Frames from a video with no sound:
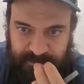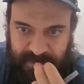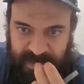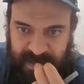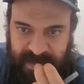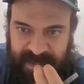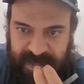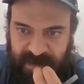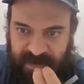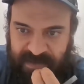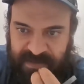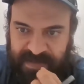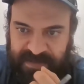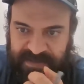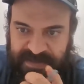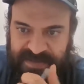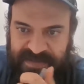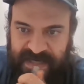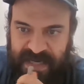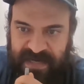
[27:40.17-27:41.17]
I erred
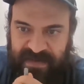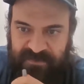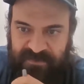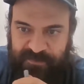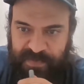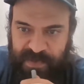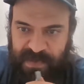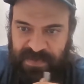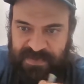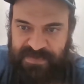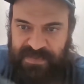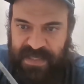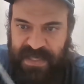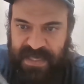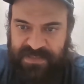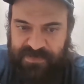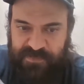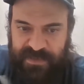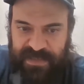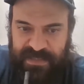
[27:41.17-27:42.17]
on the side of balls
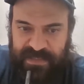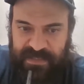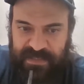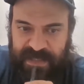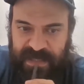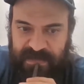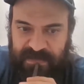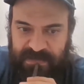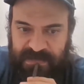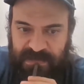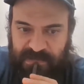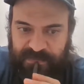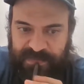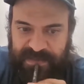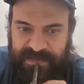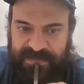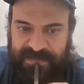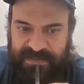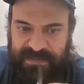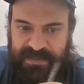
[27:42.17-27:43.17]
last week and got a little
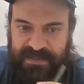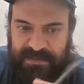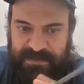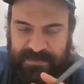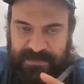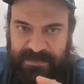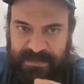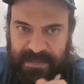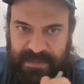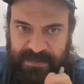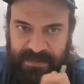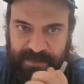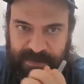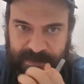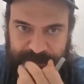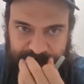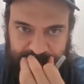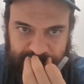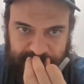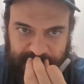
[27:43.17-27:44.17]
bit
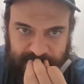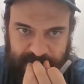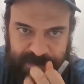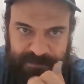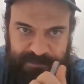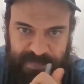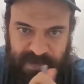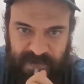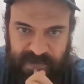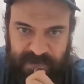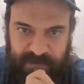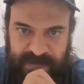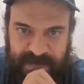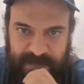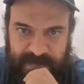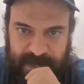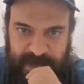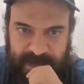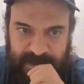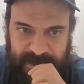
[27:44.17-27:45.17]
burned
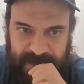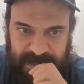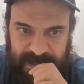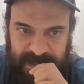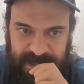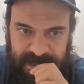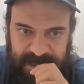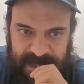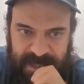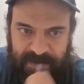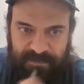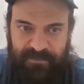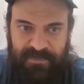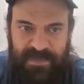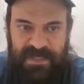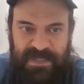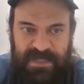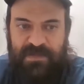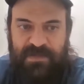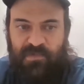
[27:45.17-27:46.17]
by that.
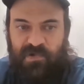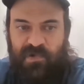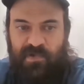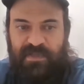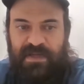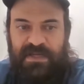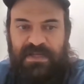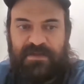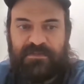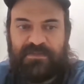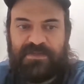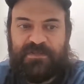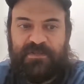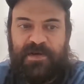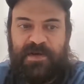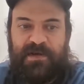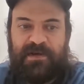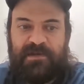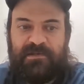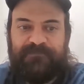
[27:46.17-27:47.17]
Medium or medium
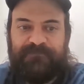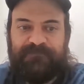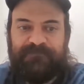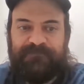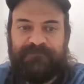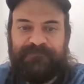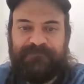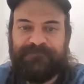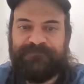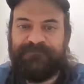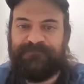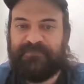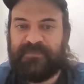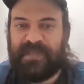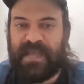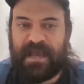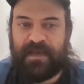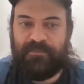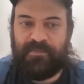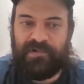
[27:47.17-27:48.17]
small.
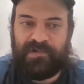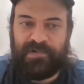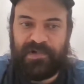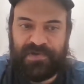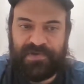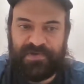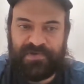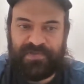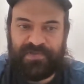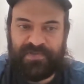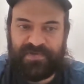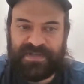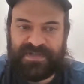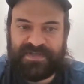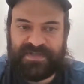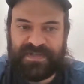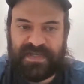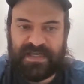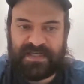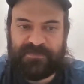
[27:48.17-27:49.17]
Campbell under
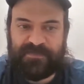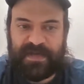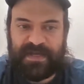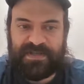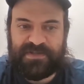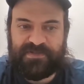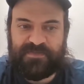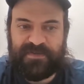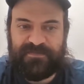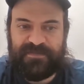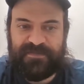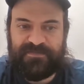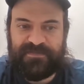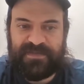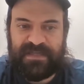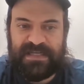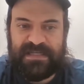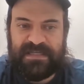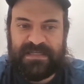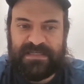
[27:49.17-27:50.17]
36
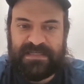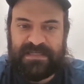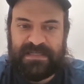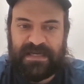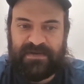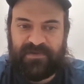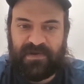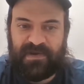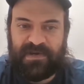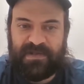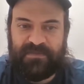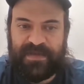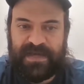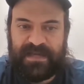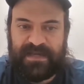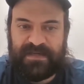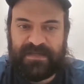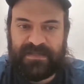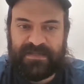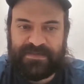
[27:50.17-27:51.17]
-115. I've already
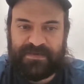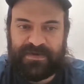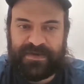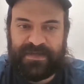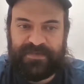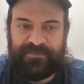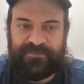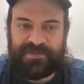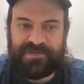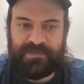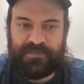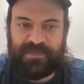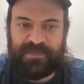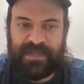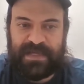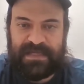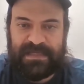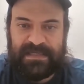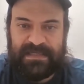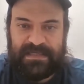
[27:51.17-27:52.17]
bet it. It's already an official
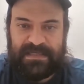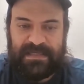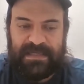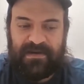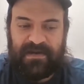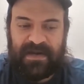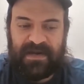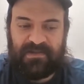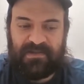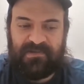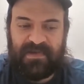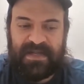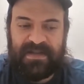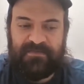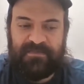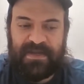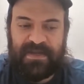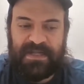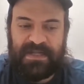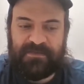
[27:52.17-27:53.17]
play. All right, I'll grade
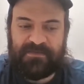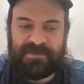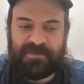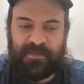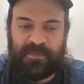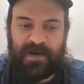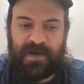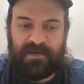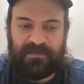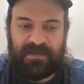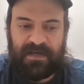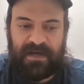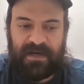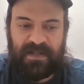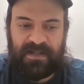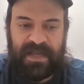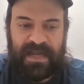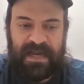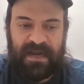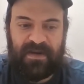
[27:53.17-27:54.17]
it medium small.
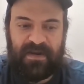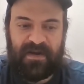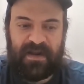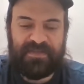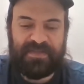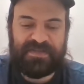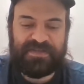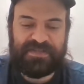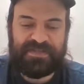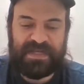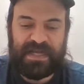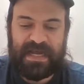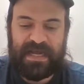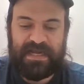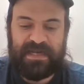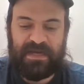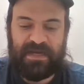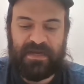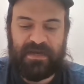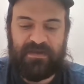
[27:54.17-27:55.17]
I'll err on the
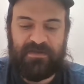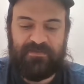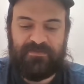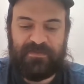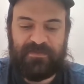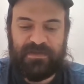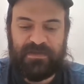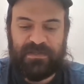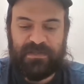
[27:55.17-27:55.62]
side of